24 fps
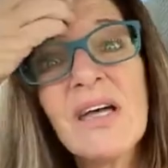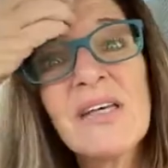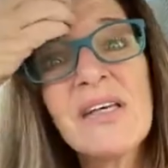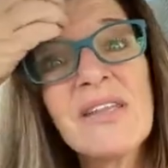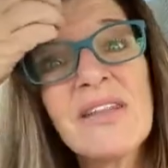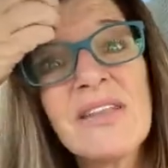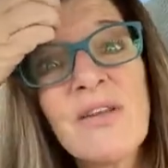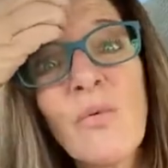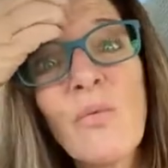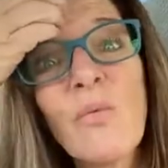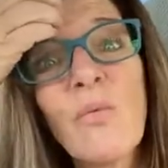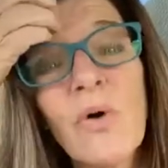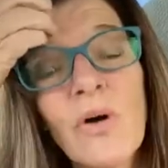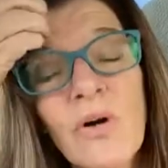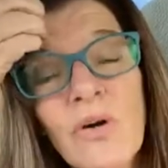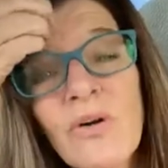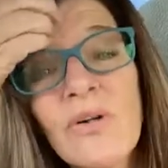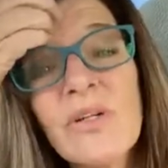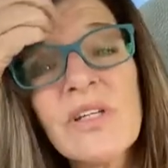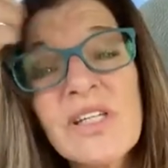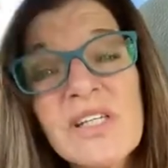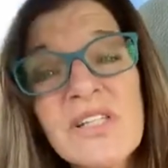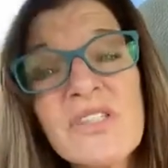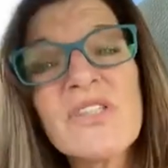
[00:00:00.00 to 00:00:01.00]
the
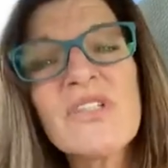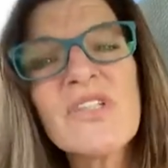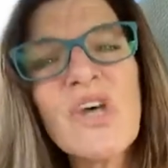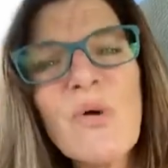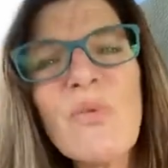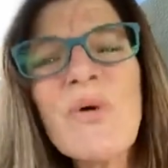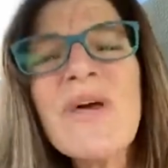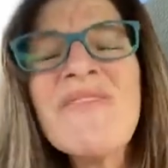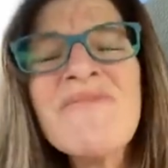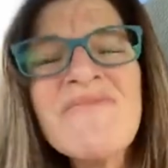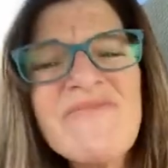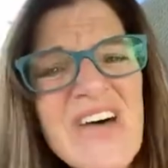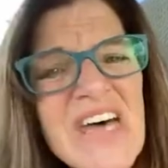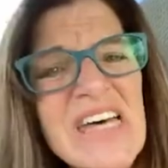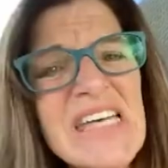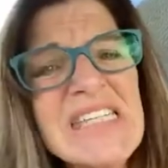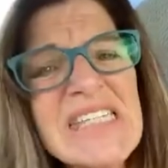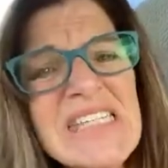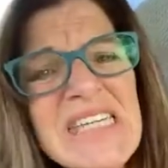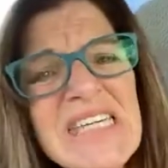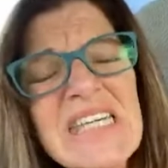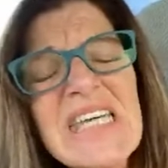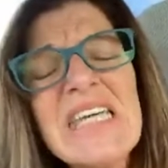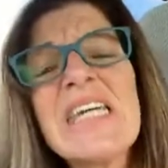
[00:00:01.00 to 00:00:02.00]
world is so
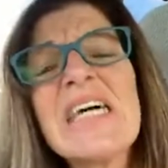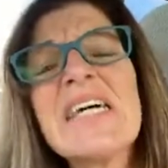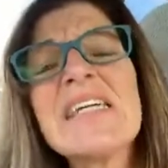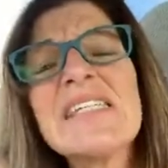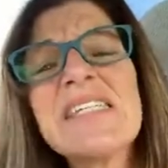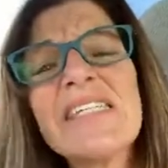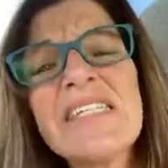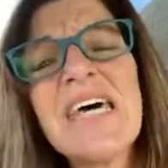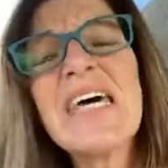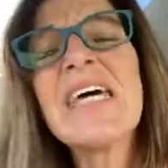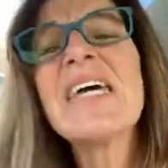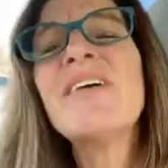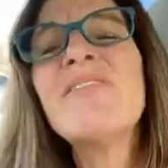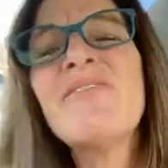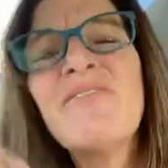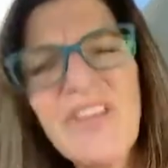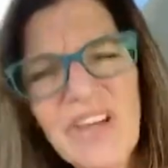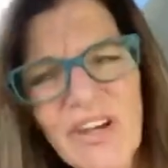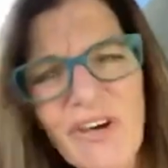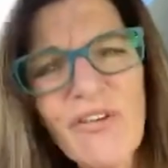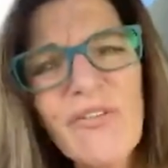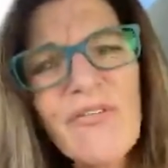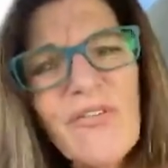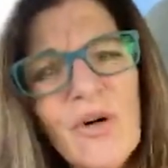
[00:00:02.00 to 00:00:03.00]
invested in us staying
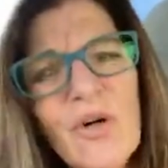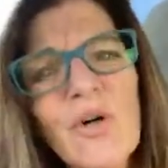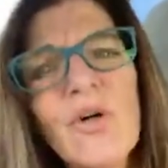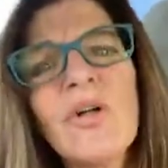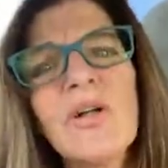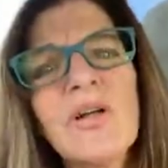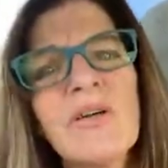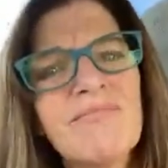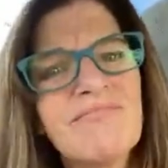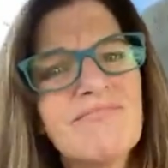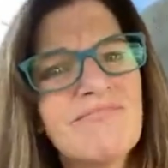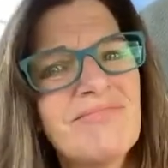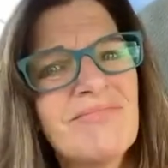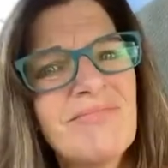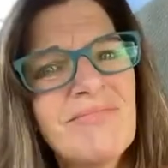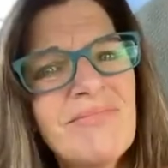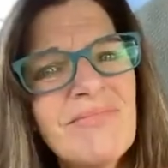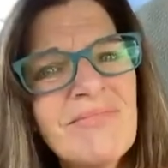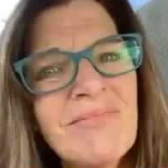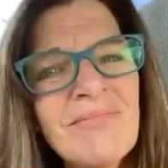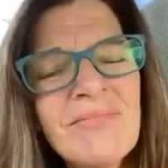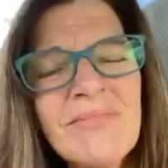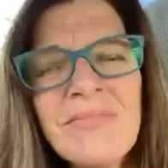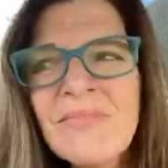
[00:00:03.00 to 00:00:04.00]
fearful.
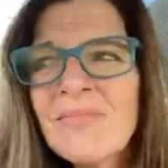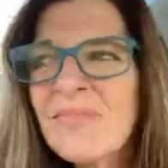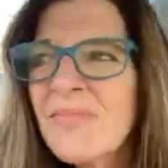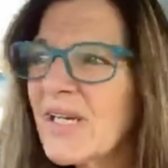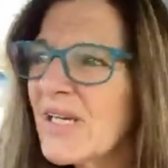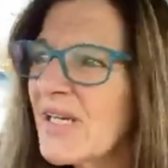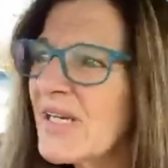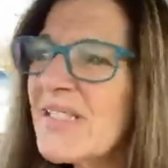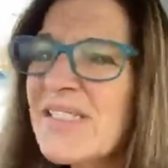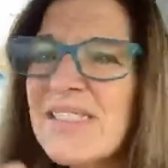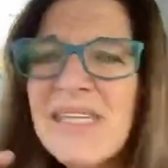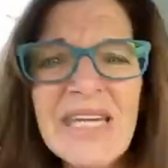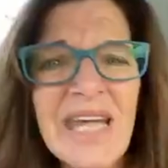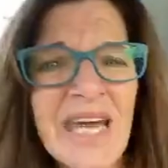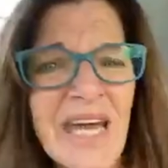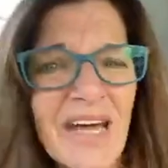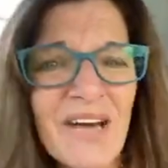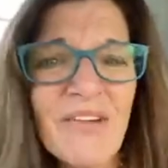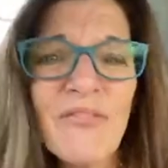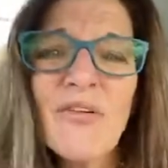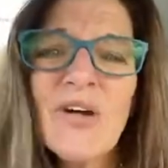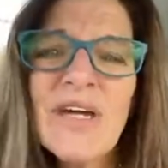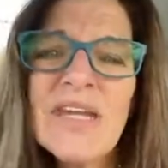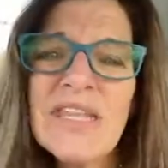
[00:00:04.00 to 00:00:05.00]
It's in
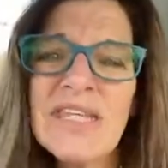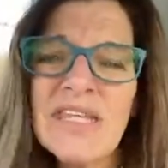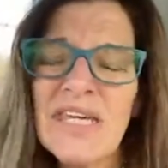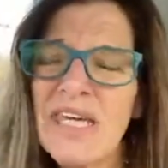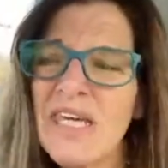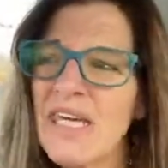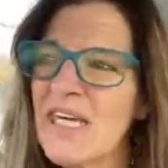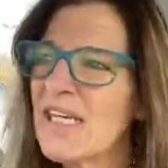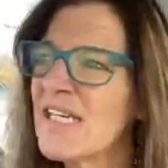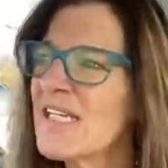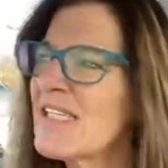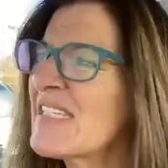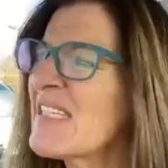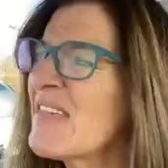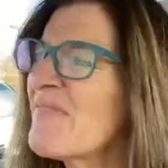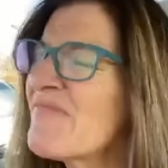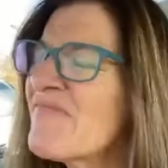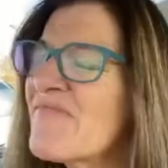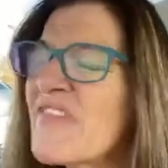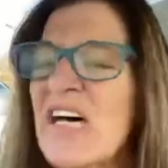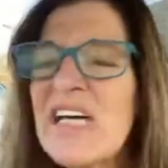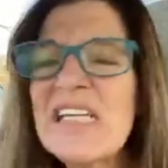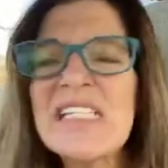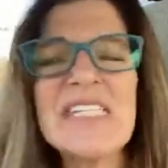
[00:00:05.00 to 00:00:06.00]
everything and it's
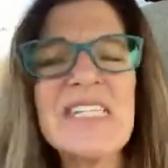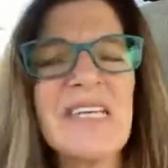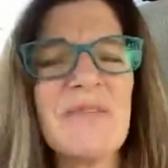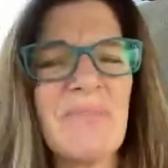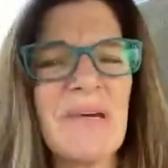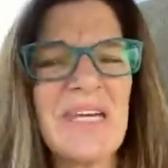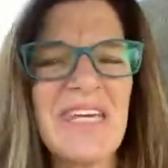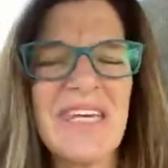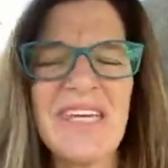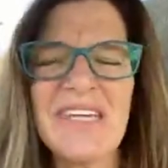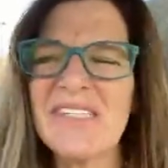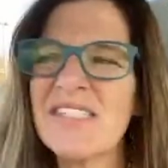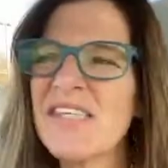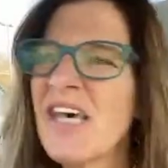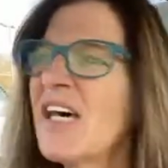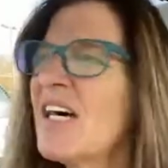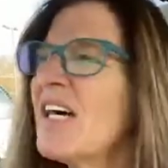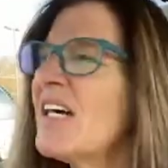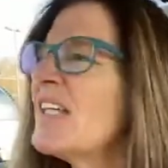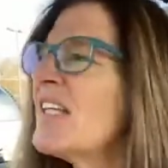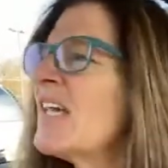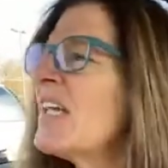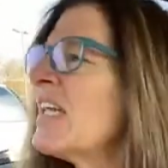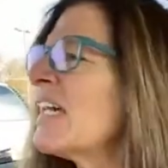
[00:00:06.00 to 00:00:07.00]
invested because
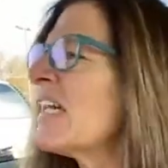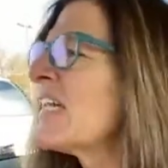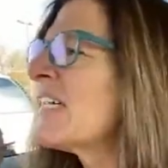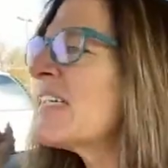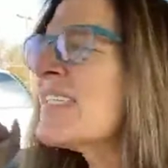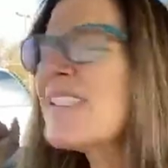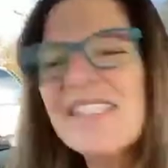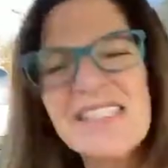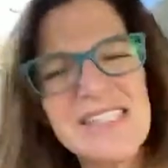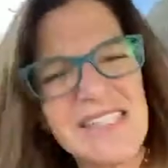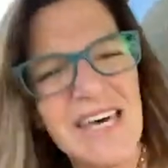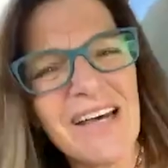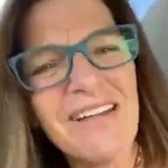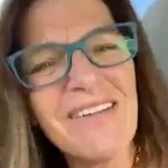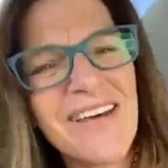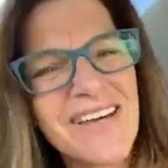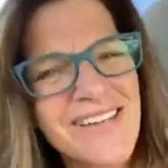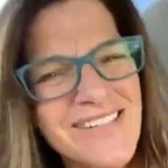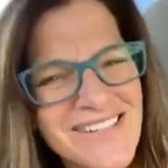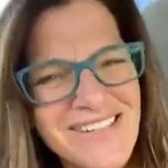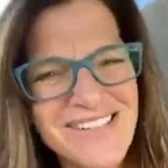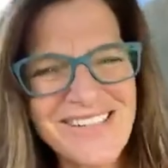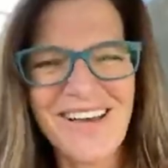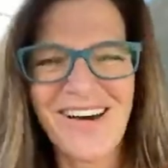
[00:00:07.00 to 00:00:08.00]
then it can sell
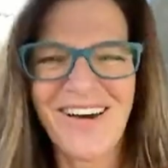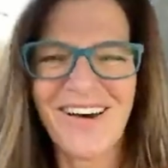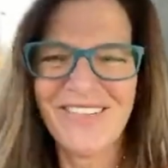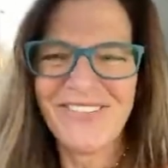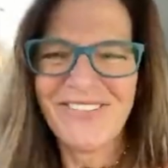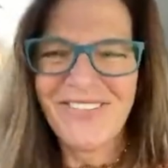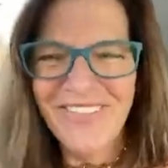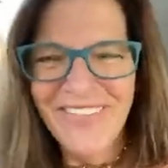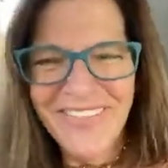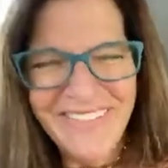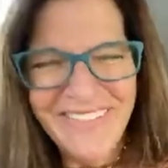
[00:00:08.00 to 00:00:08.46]
us stuff.